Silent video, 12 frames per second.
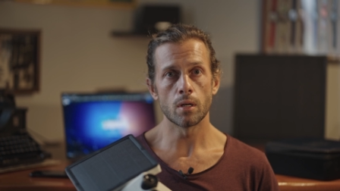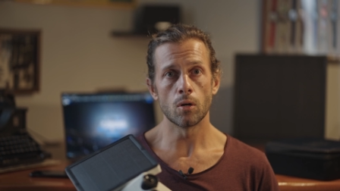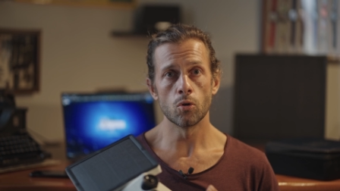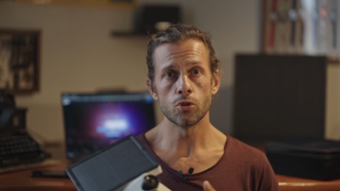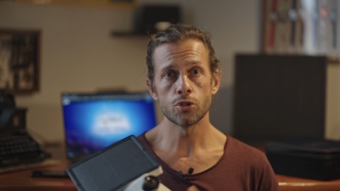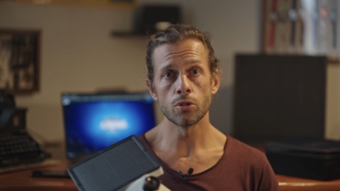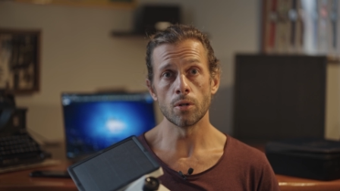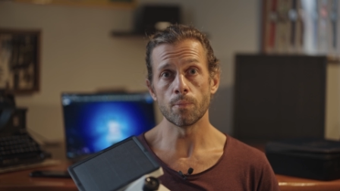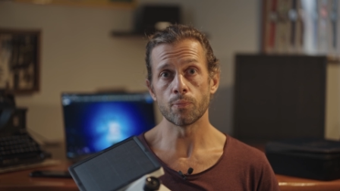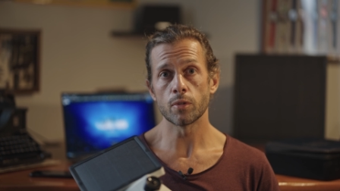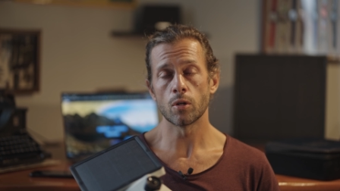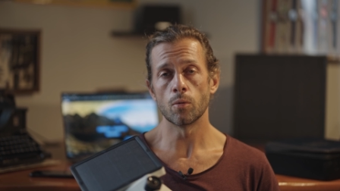Also,
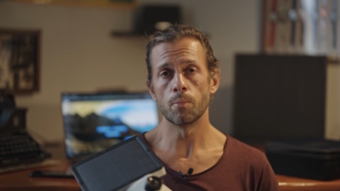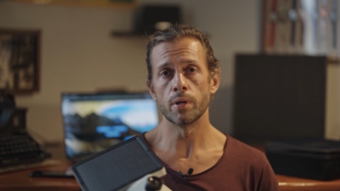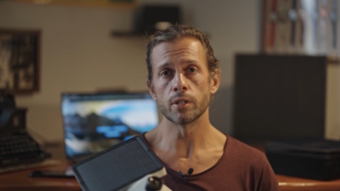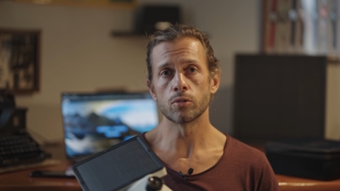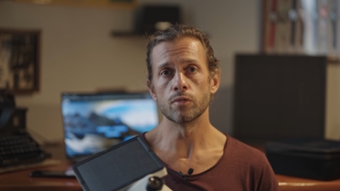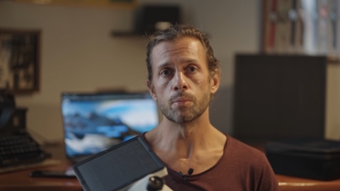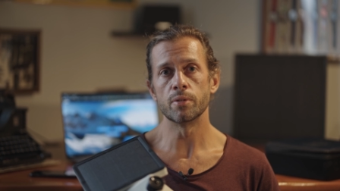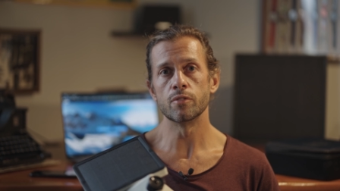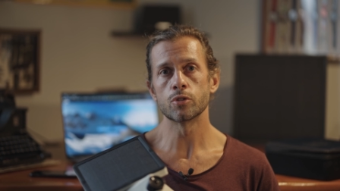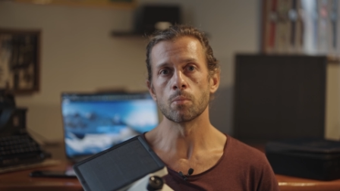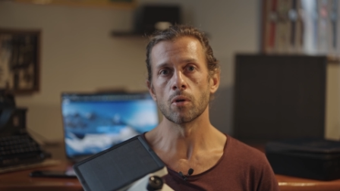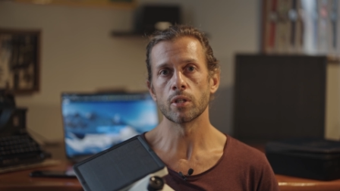compared to the
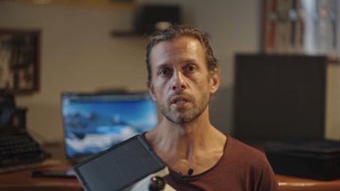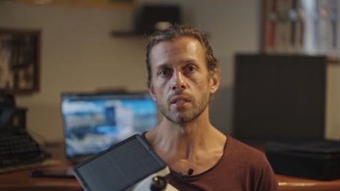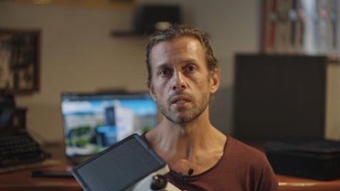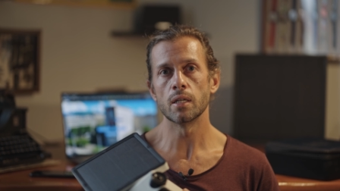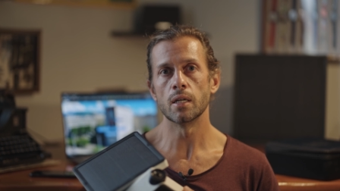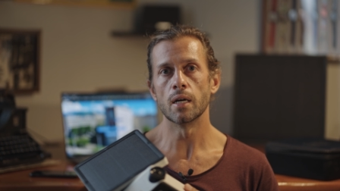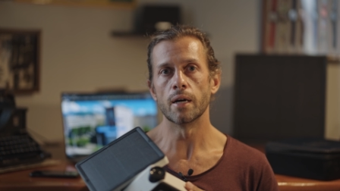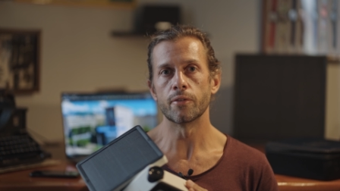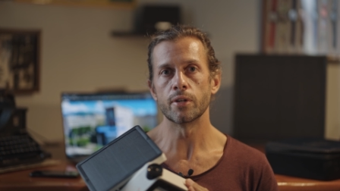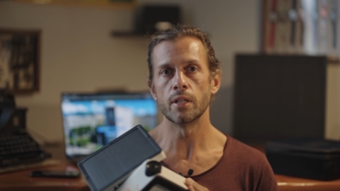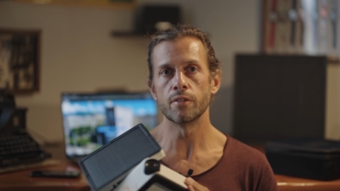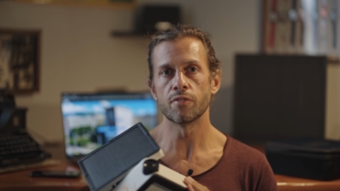previous model, I
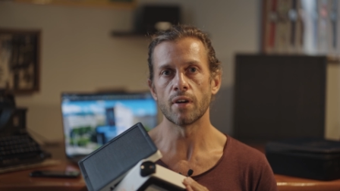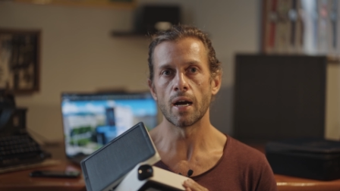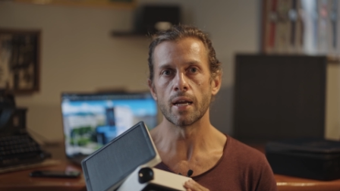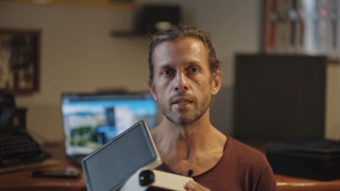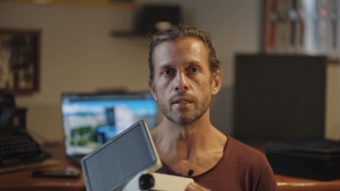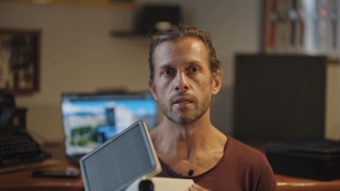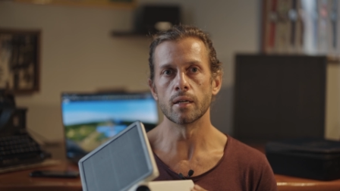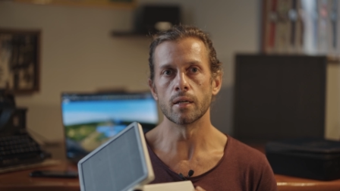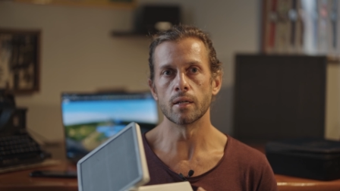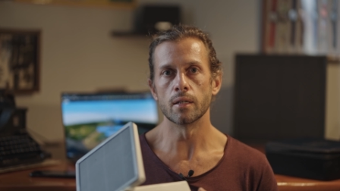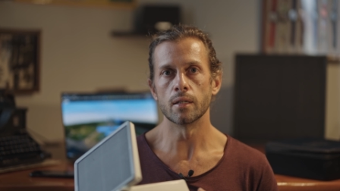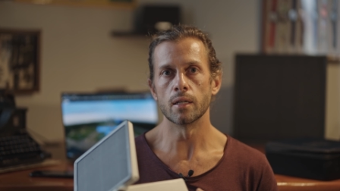really find the
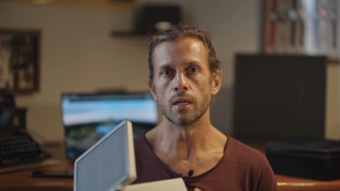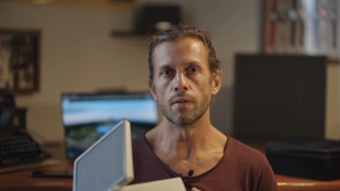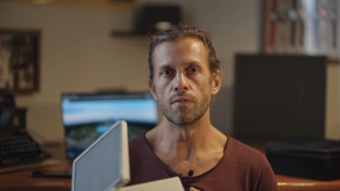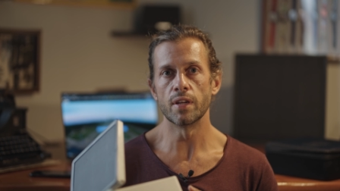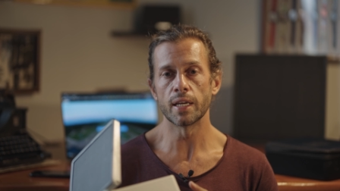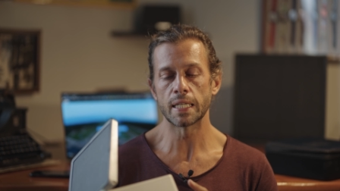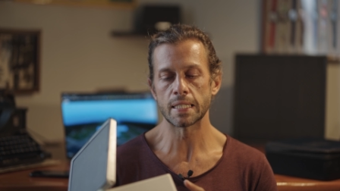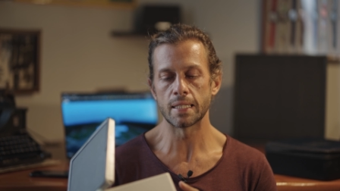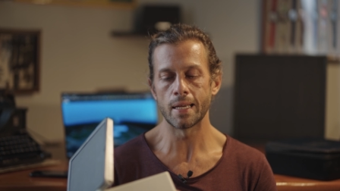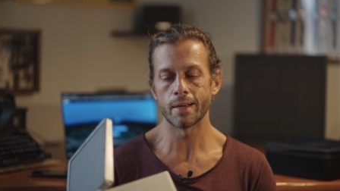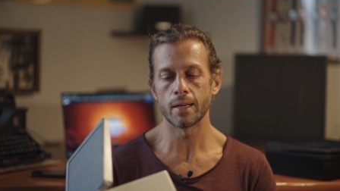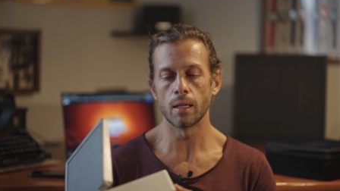
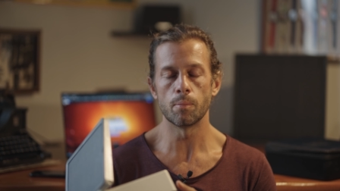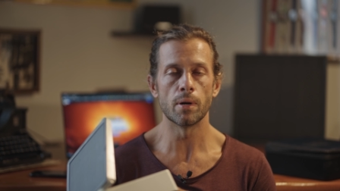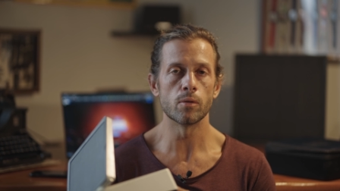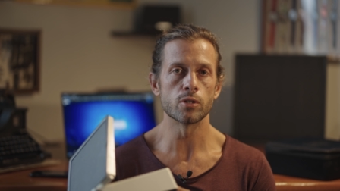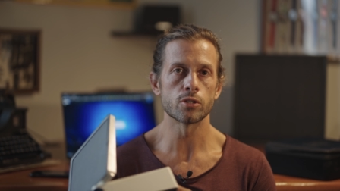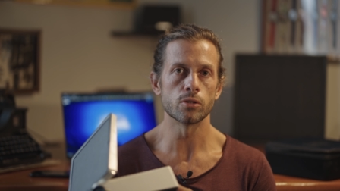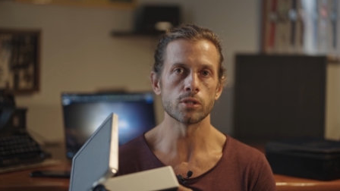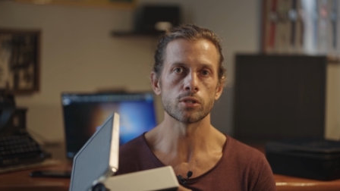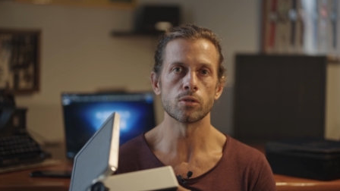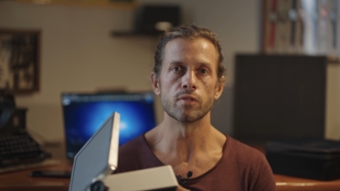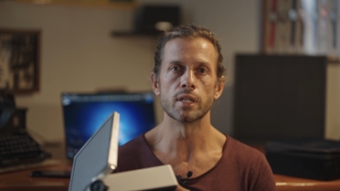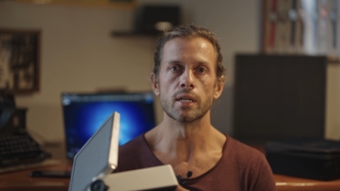external power source,
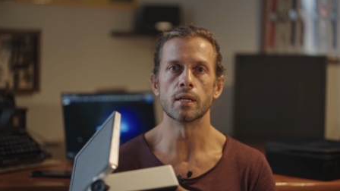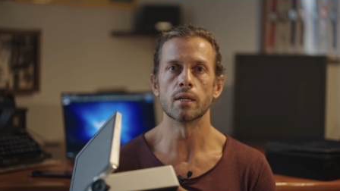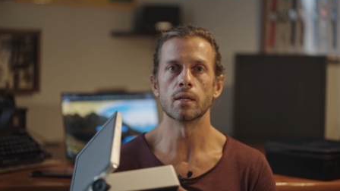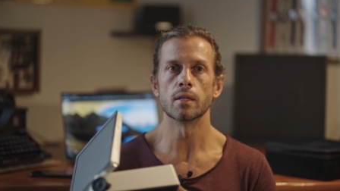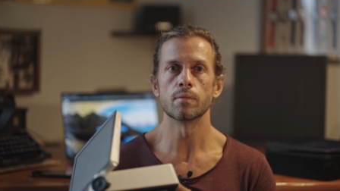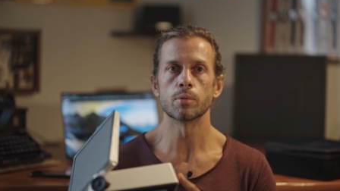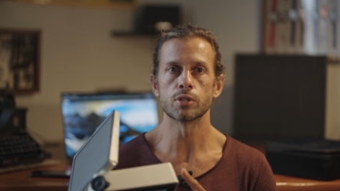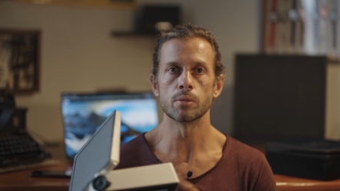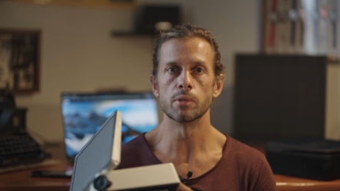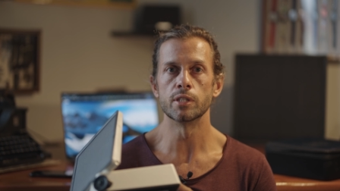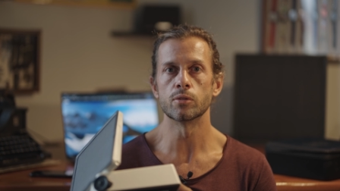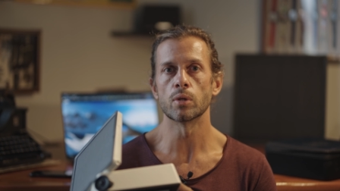so the
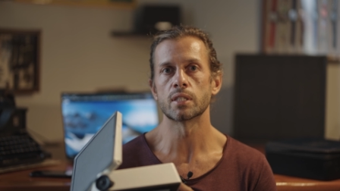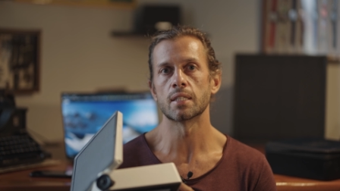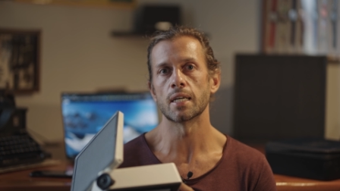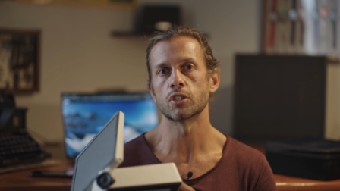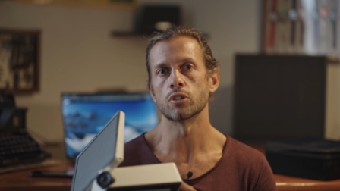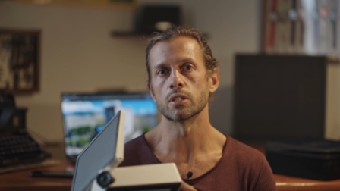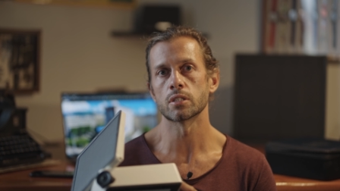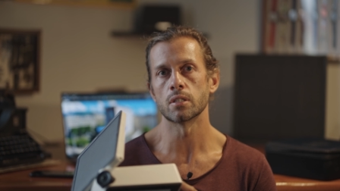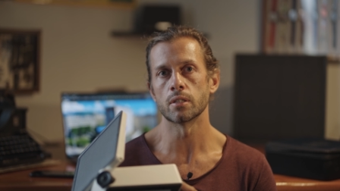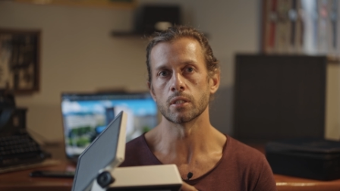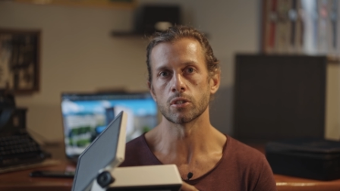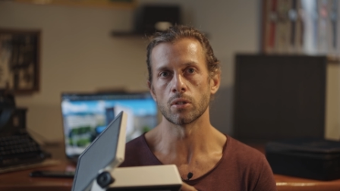possibility to attach an
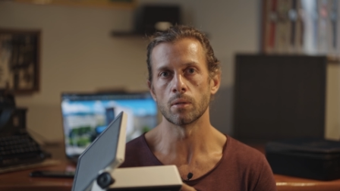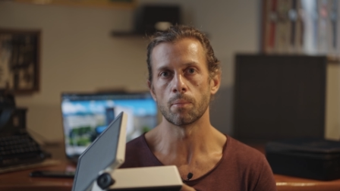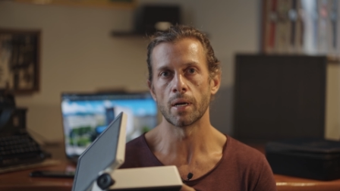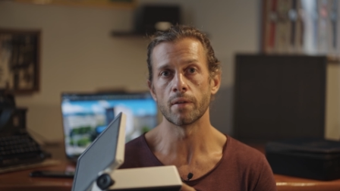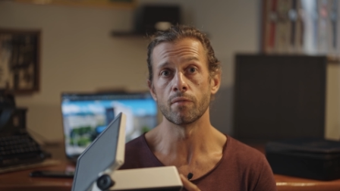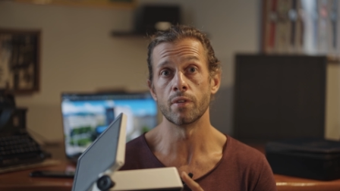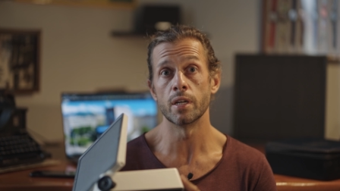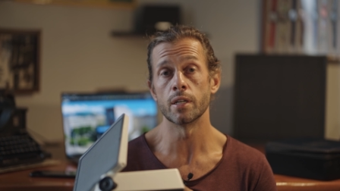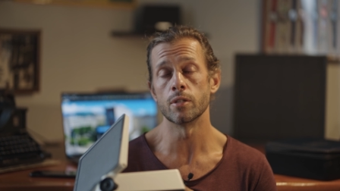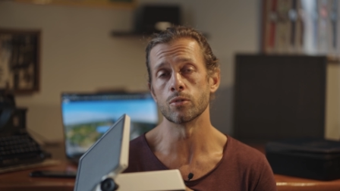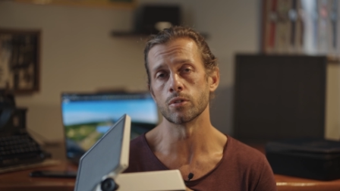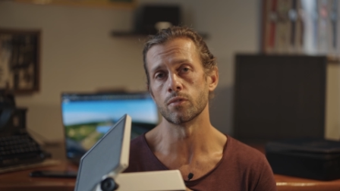external solar panel, very
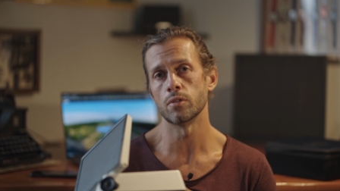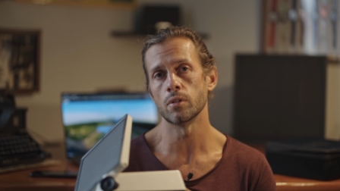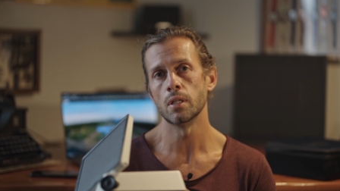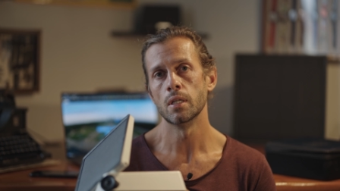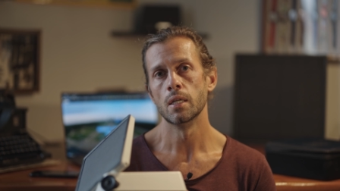useful,